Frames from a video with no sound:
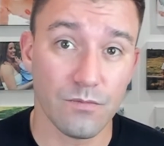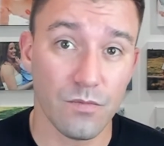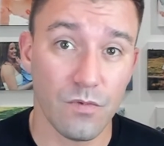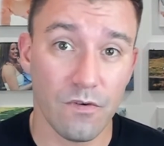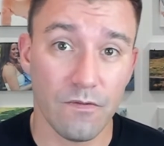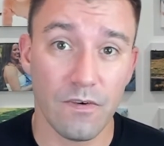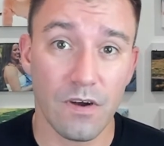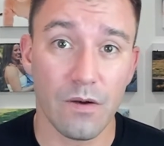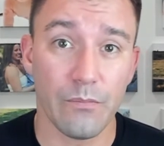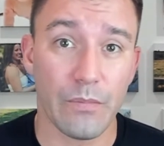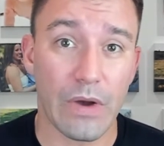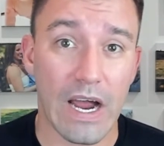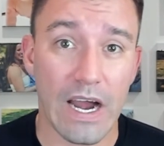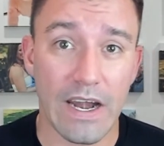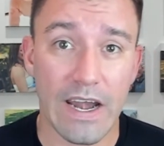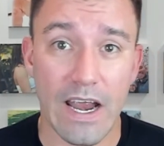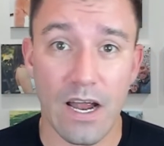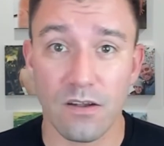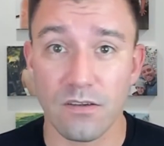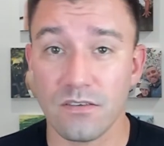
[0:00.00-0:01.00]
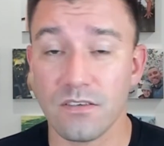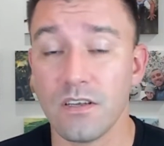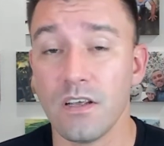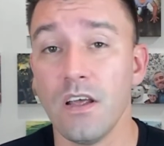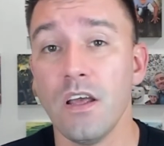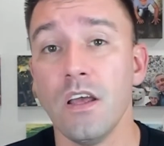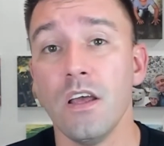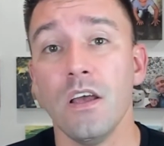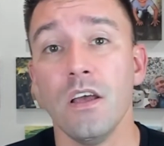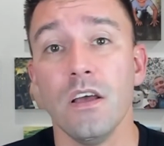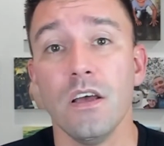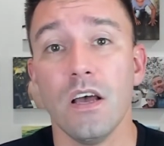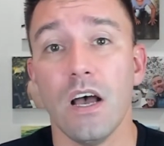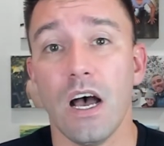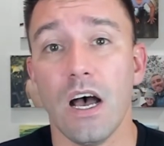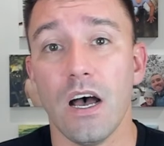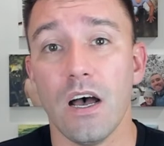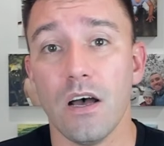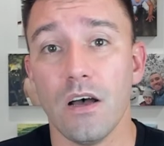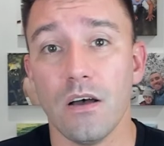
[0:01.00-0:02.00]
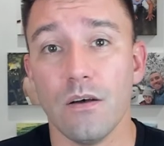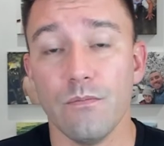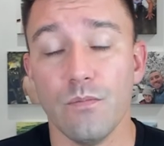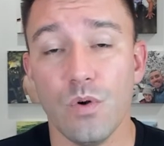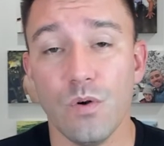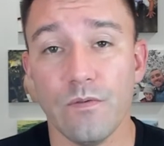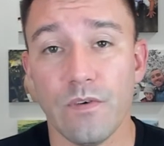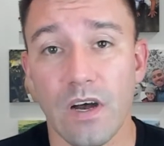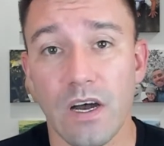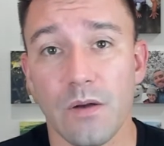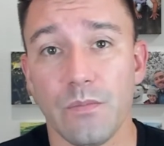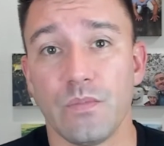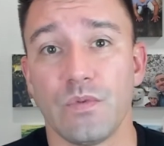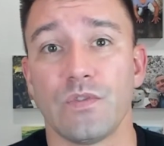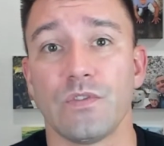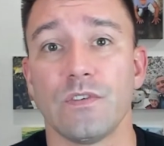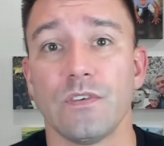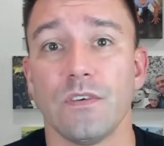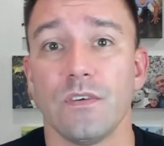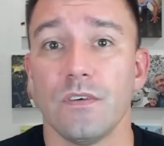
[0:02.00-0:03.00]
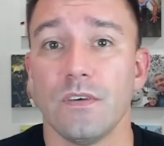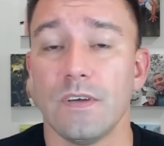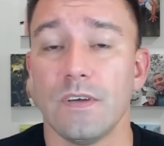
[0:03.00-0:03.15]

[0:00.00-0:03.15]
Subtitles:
move up, buy downs, move ups,